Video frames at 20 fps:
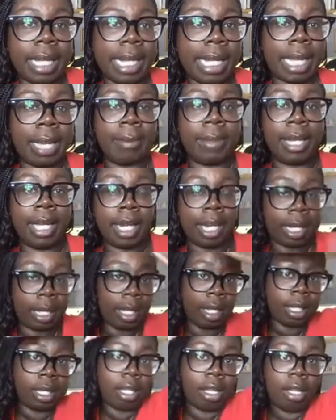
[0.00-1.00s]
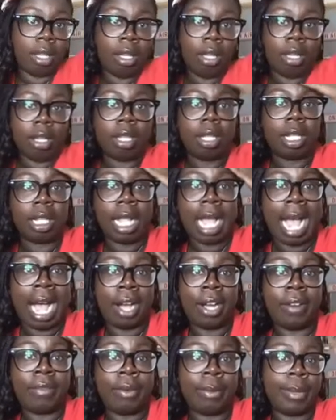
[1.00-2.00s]
I kept getting
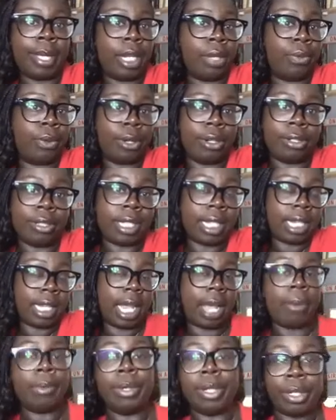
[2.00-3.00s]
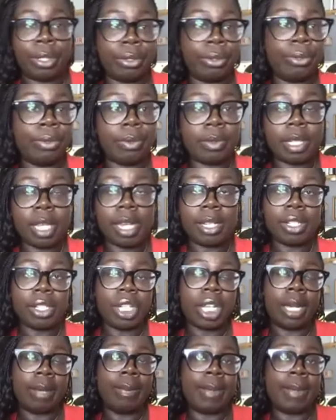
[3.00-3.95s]
however many rows that they would do touched up,